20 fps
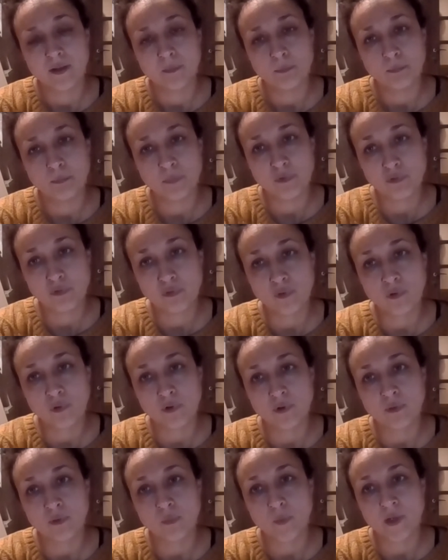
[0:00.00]

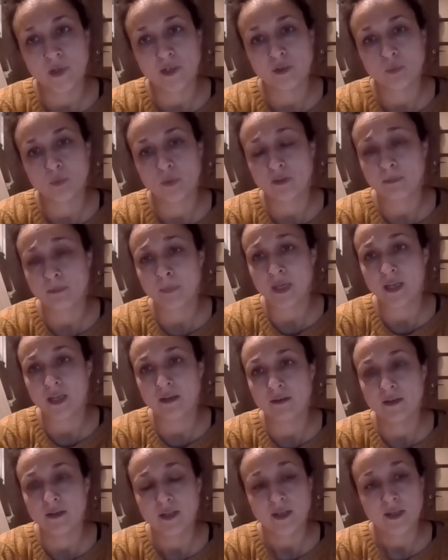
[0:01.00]
before when it was
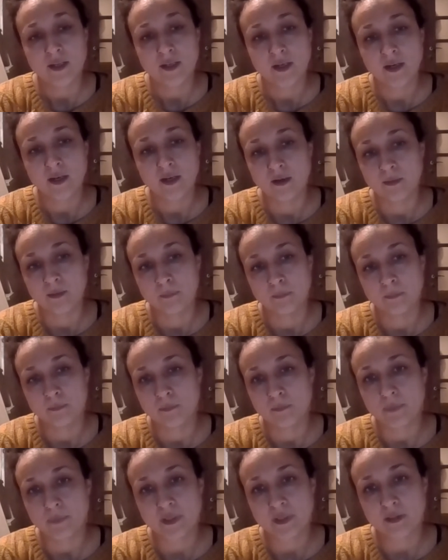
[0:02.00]
made. Um,
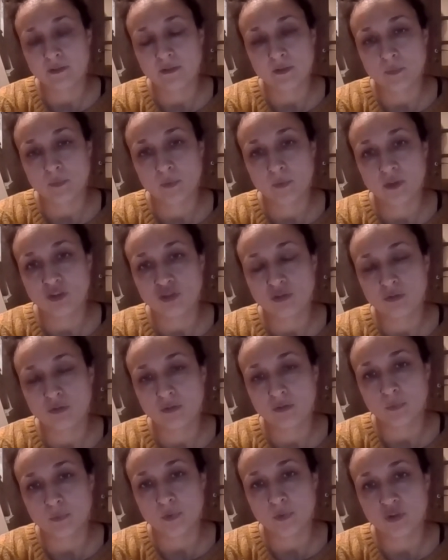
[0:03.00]
but we should
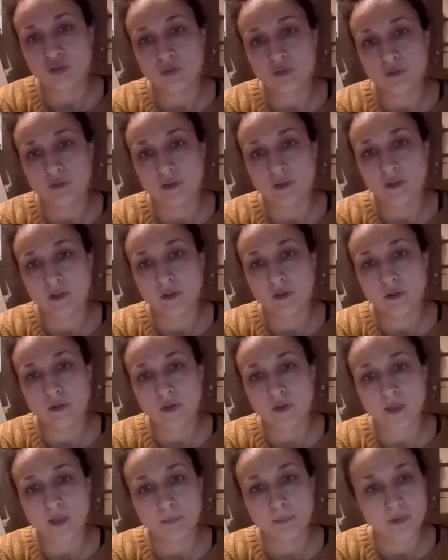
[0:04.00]
we should uh, look
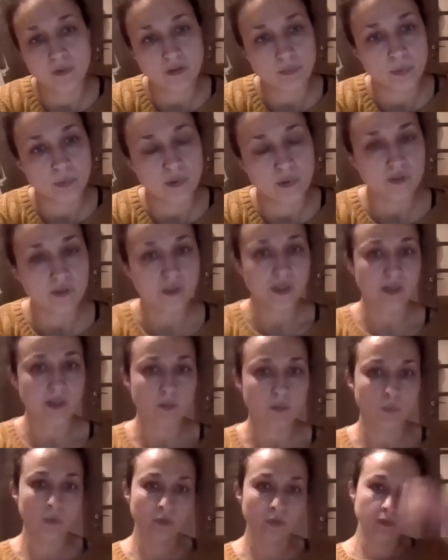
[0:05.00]
up this point
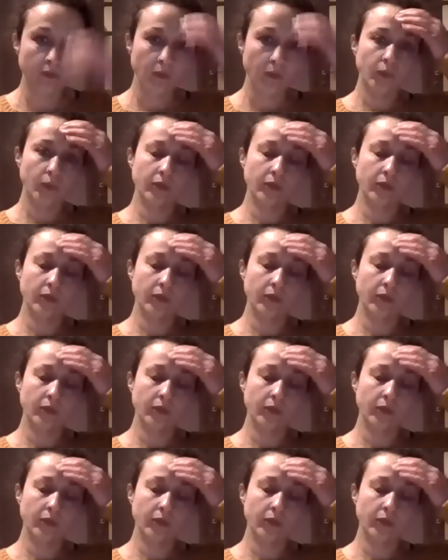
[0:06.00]
again with with